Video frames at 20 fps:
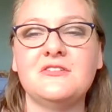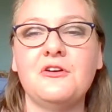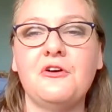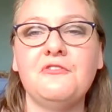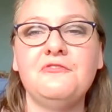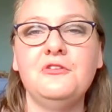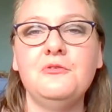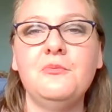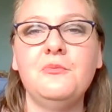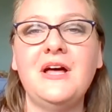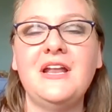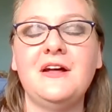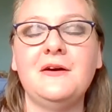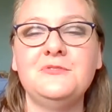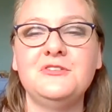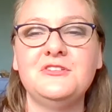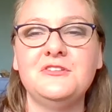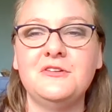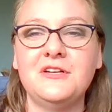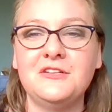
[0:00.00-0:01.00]
So if you went
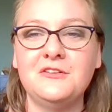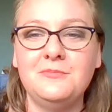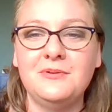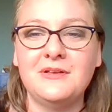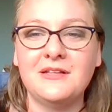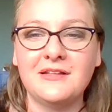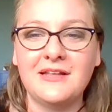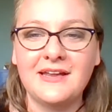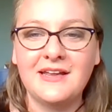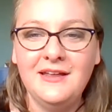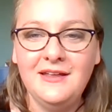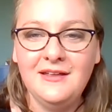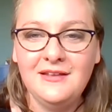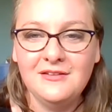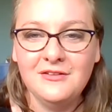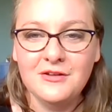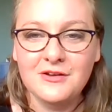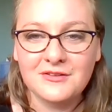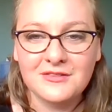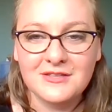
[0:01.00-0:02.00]
up to it, you'd be like, hey,
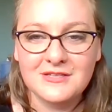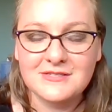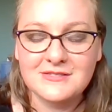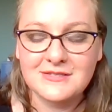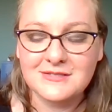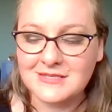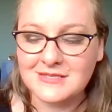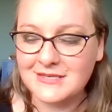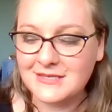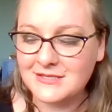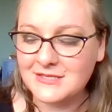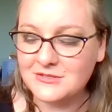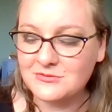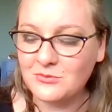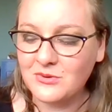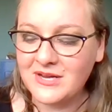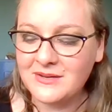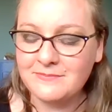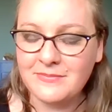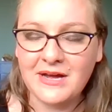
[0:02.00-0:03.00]
look, this is like this
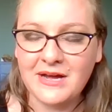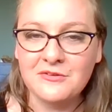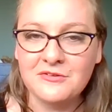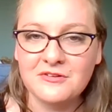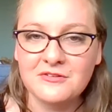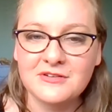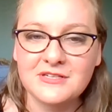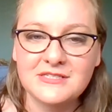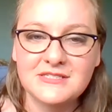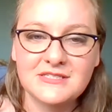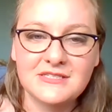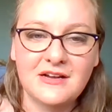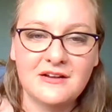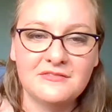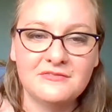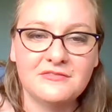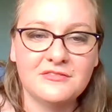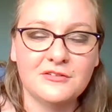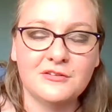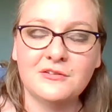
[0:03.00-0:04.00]
white powdery
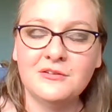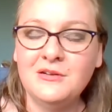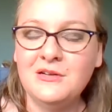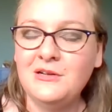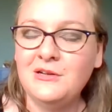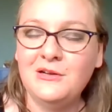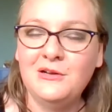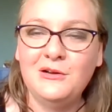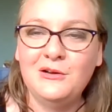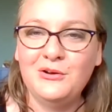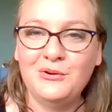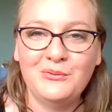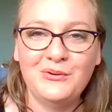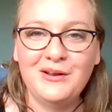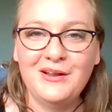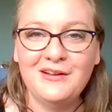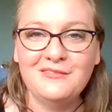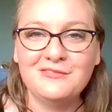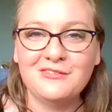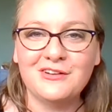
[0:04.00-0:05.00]
stuff or
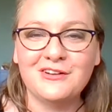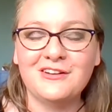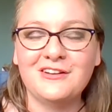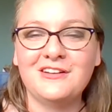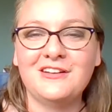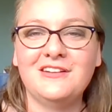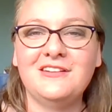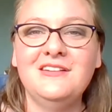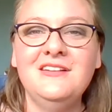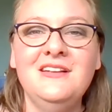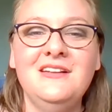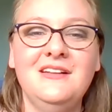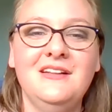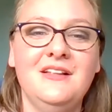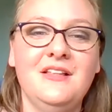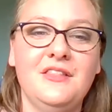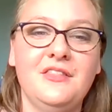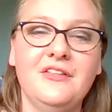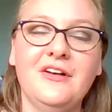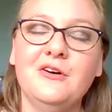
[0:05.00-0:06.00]
whatever. And
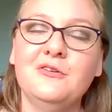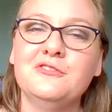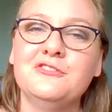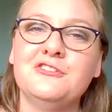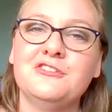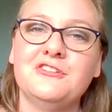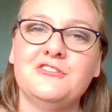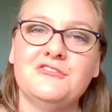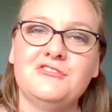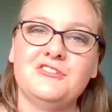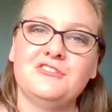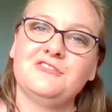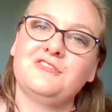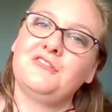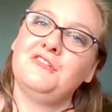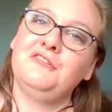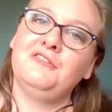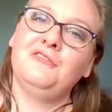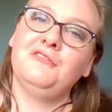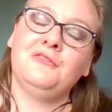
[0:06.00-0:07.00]
the ocean
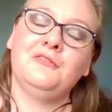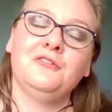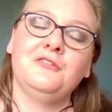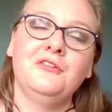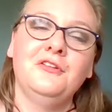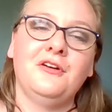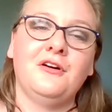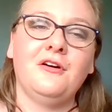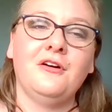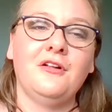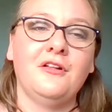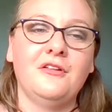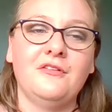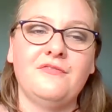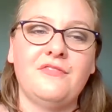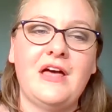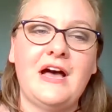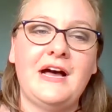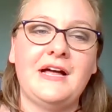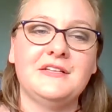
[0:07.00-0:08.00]
just couldn't hold all
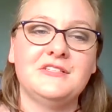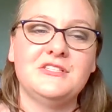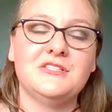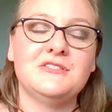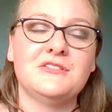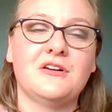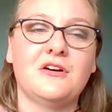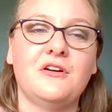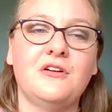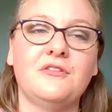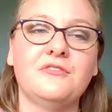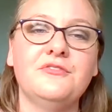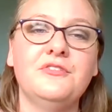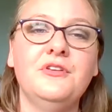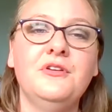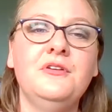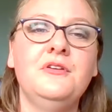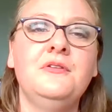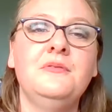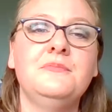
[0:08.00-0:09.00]
of that dissolved
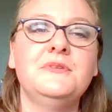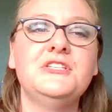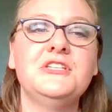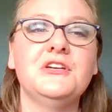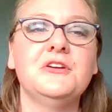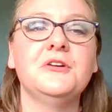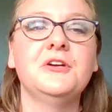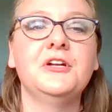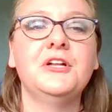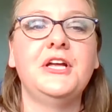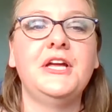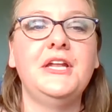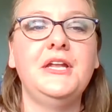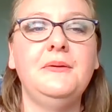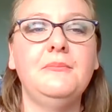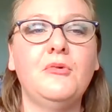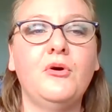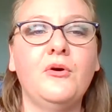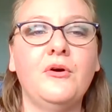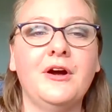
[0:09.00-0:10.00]
material
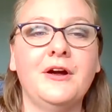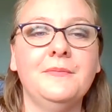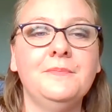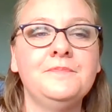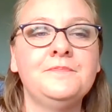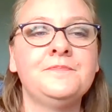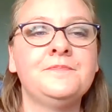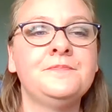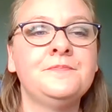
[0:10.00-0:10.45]
anymore.